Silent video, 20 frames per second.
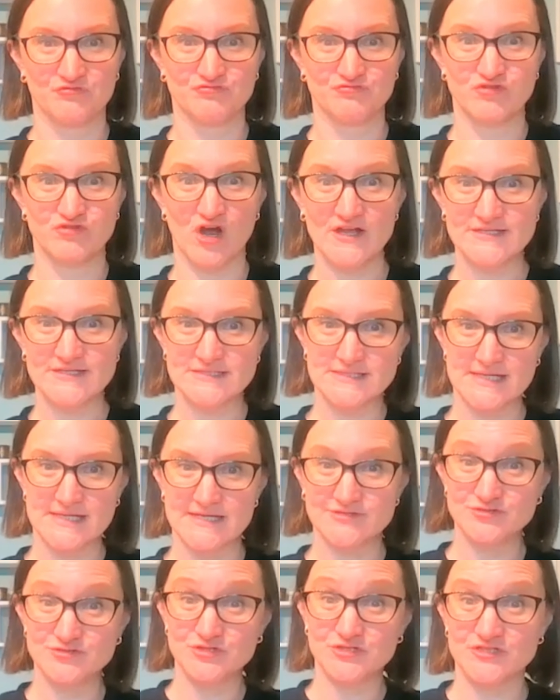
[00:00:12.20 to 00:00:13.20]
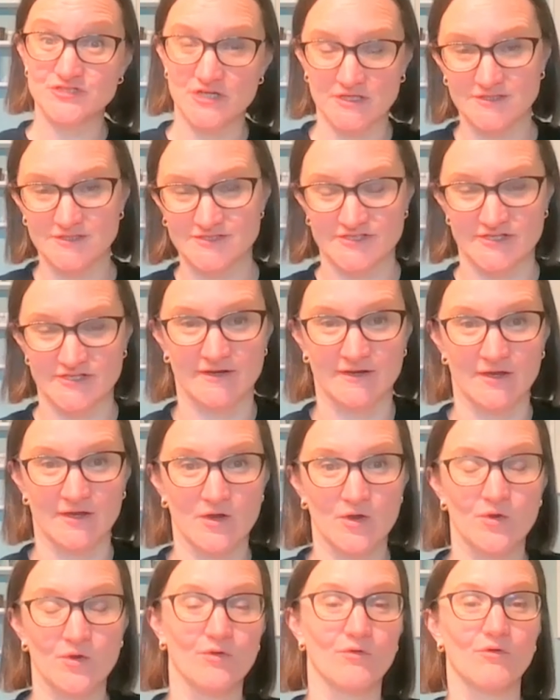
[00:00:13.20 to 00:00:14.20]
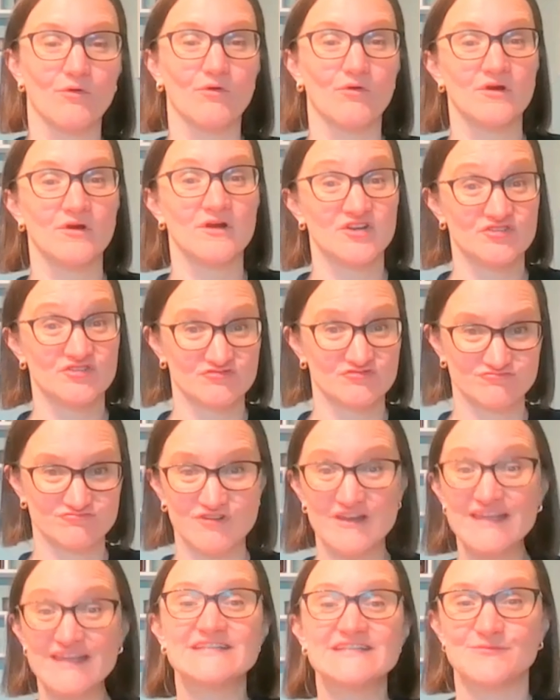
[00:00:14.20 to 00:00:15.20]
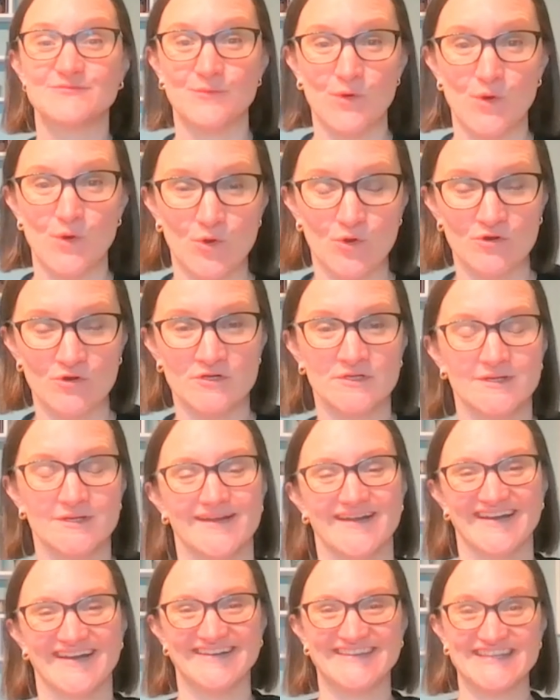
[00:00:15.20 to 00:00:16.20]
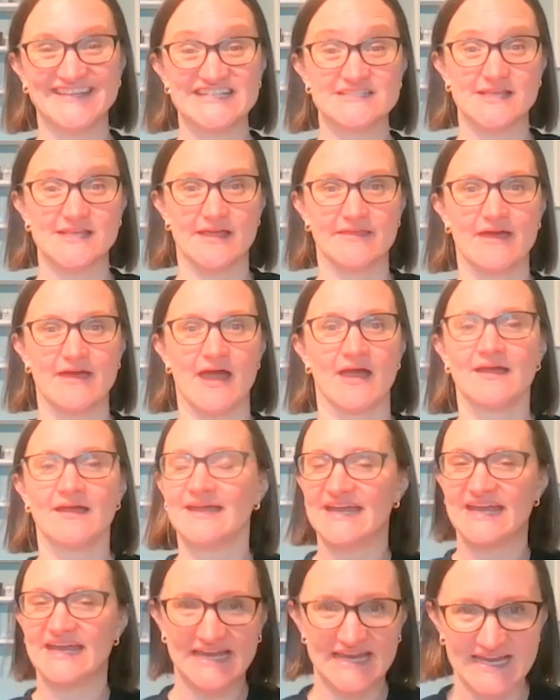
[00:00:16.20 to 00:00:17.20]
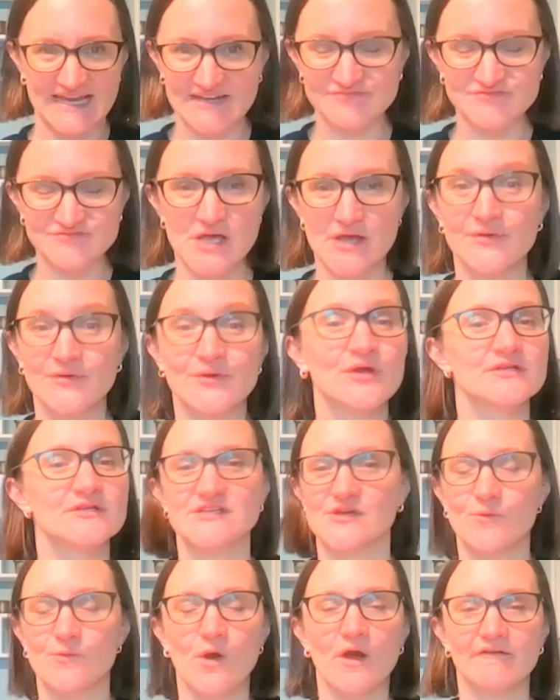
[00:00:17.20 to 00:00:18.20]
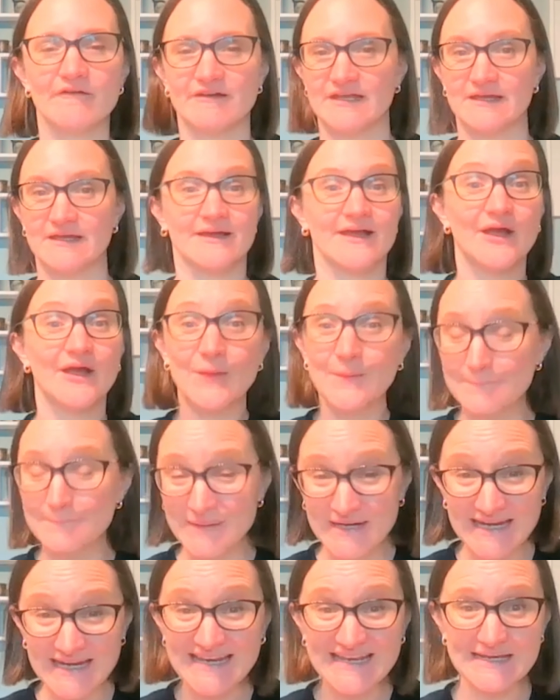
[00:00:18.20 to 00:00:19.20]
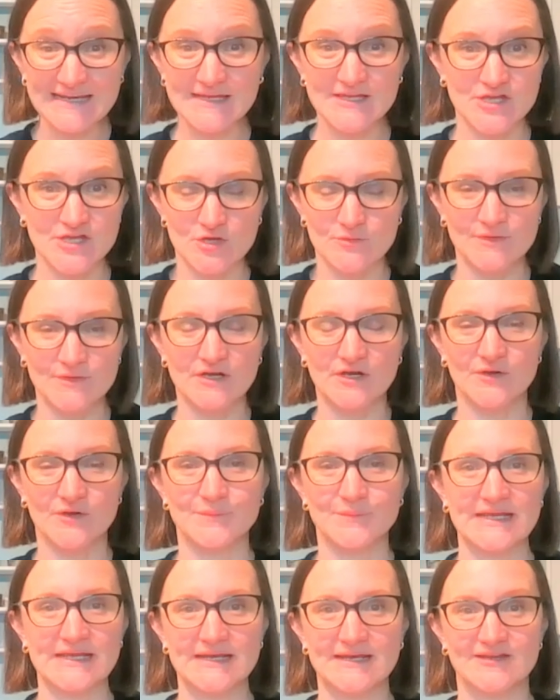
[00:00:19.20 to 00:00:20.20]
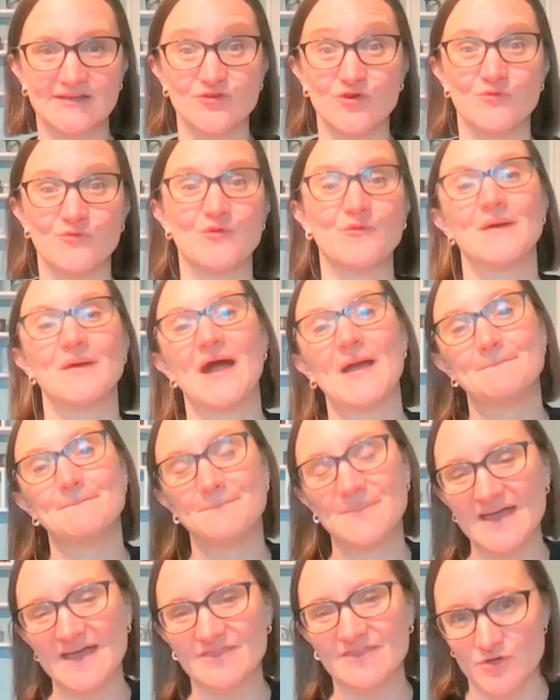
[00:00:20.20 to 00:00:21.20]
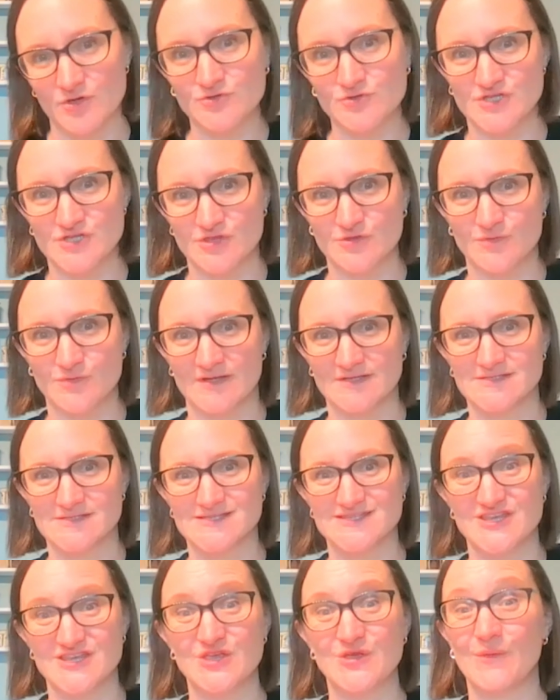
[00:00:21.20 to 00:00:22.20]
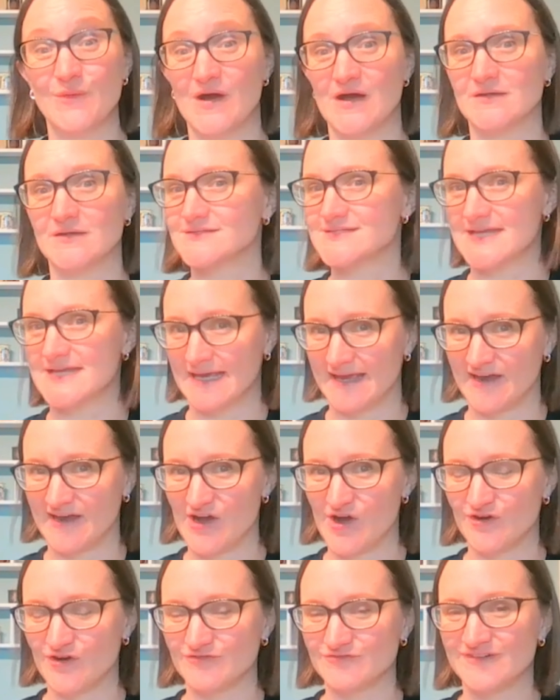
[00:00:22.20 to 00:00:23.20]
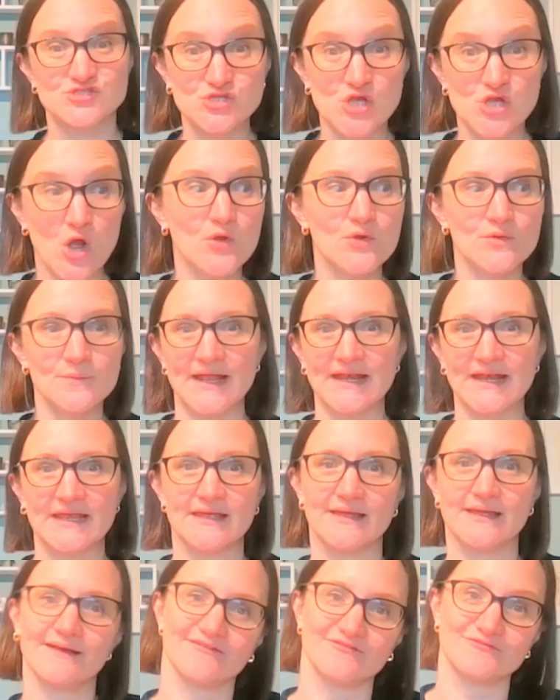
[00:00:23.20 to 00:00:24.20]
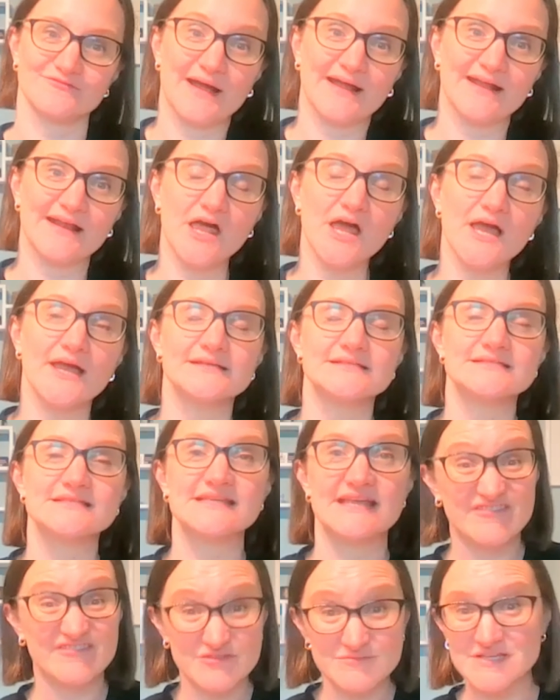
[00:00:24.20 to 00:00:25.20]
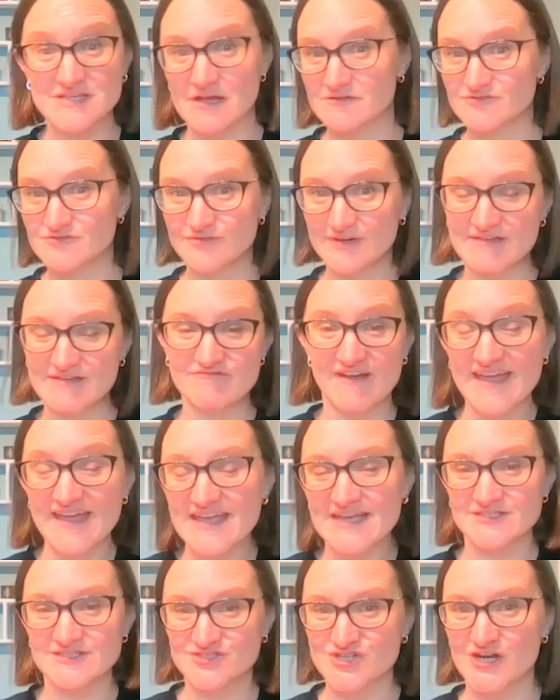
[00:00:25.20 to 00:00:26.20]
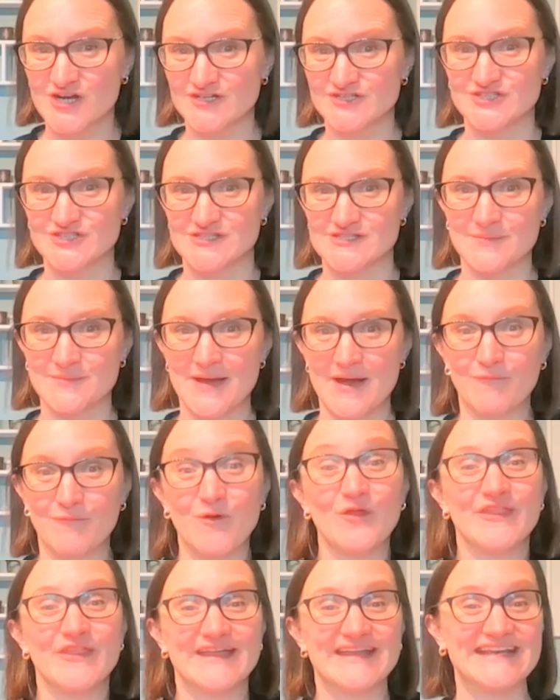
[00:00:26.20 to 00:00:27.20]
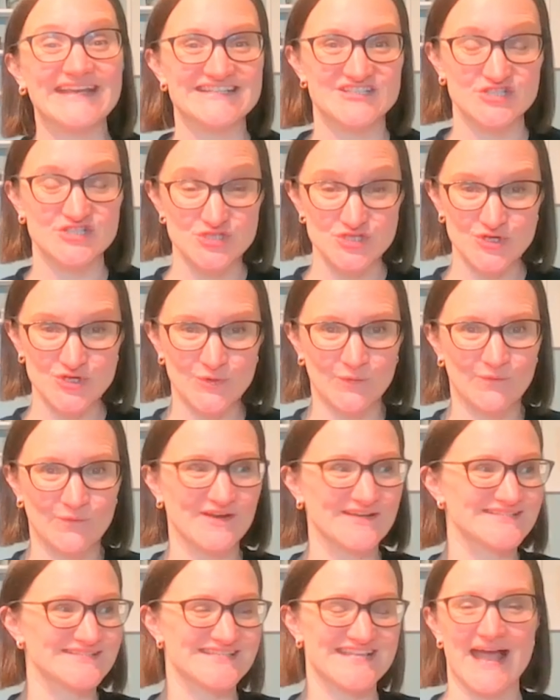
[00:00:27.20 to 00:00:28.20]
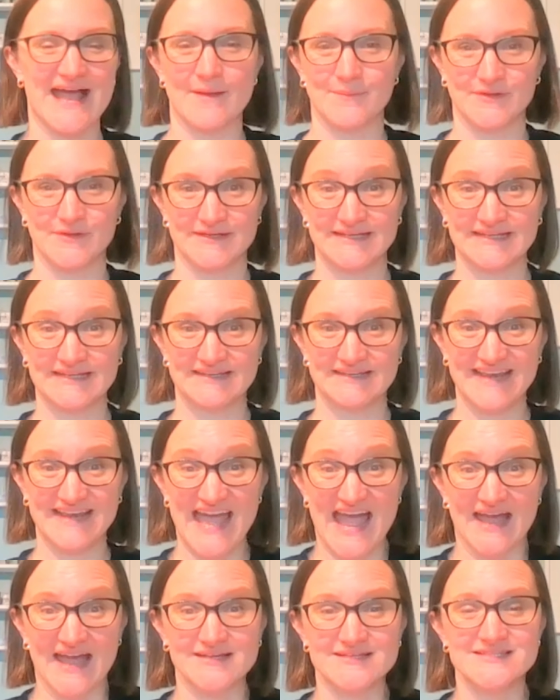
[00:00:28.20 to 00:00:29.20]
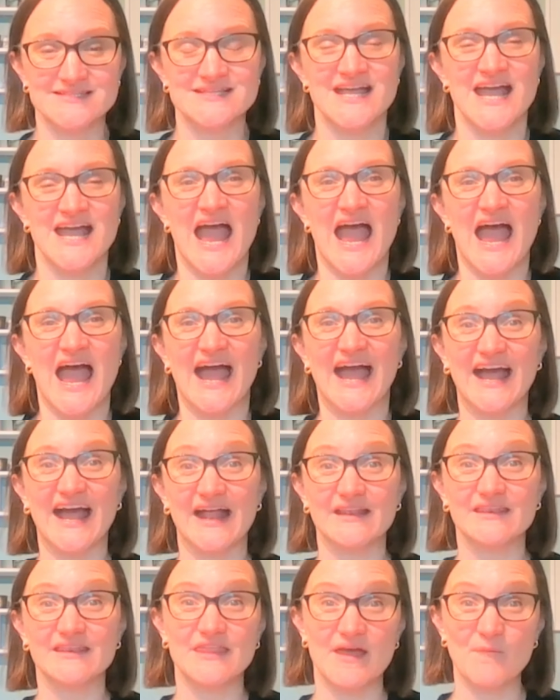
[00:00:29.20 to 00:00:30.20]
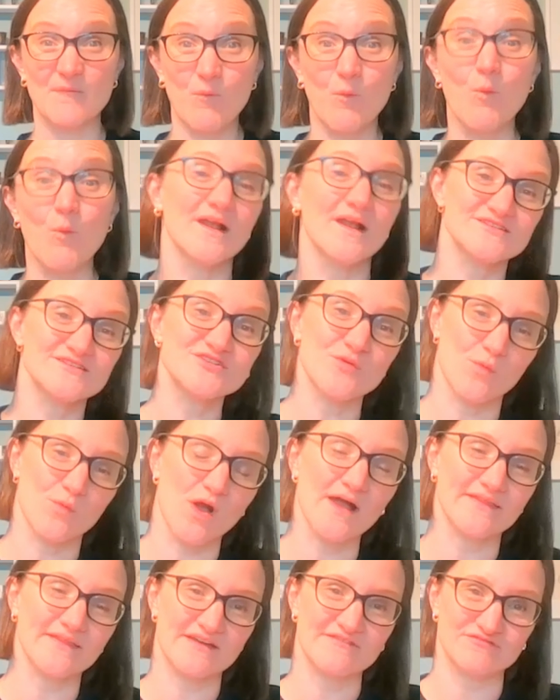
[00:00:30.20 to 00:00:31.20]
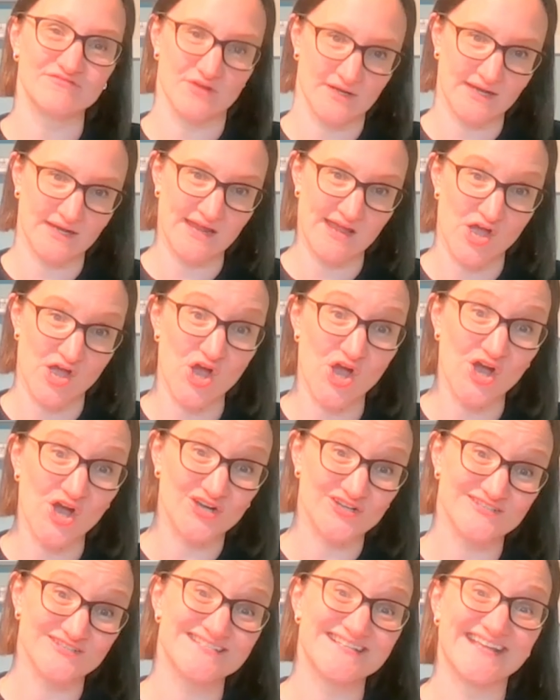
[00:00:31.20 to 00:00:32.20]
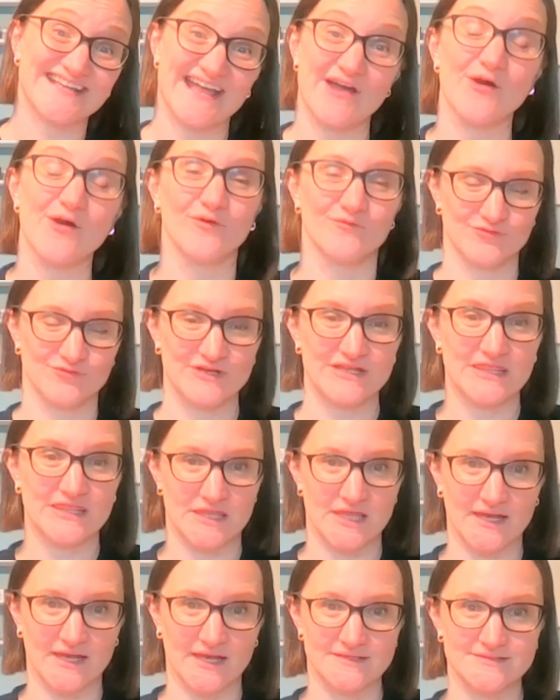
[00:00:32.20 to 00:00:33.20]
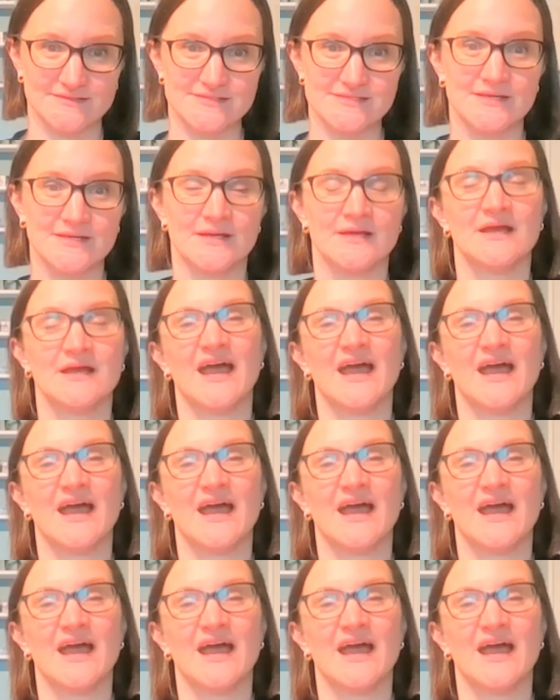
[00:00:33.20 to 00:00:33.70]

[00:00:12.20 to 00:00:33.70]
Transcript: write introduction or read more and things like that? If so, don't worry. Completely human, completely normal, but I bet those are the ones that you aren't ticking off. So many of my clients give themselves really vague instructions about what they need to do and what has to happen next, and then wonder why they're finding it hard to get on with things.